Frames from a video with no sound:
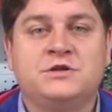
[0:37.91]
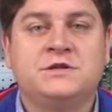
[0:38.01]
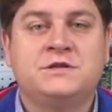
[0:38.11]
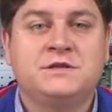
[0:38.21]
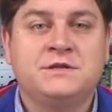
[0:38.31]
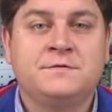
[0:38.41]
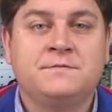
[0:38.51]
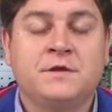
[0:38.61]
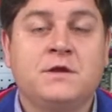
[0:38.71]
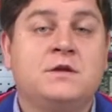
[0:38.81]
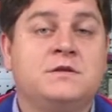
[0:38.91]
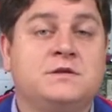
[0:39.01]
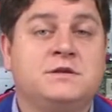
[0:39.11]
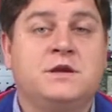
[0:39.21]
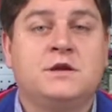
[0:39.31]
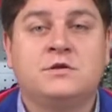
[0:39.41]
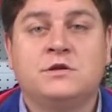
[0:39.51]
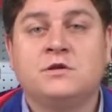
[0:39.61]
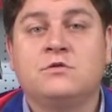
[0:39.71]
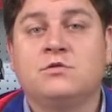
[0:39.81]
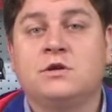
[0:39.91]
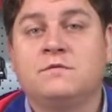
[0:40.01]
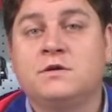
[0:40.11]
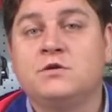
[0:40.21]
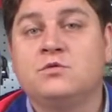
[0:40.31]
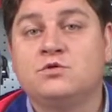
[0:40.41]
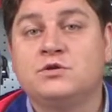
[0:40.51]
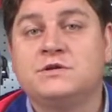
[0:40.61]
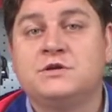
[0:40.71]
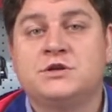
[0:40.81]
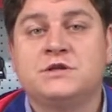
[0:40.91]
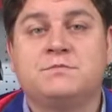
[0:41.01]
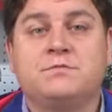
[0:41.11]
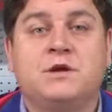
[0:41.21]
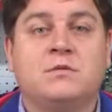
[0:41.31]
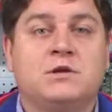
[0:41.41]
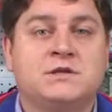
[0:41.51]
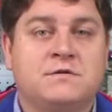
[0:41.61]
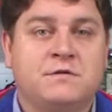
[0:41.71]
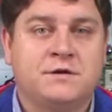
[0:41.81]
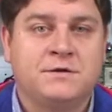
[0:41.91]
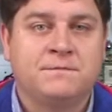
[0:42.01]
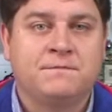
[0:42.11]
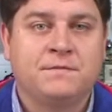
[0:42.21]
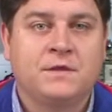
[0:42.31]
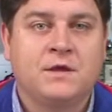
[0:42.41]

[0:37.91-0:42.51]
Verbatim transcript: the electric network without the two extra conversions. We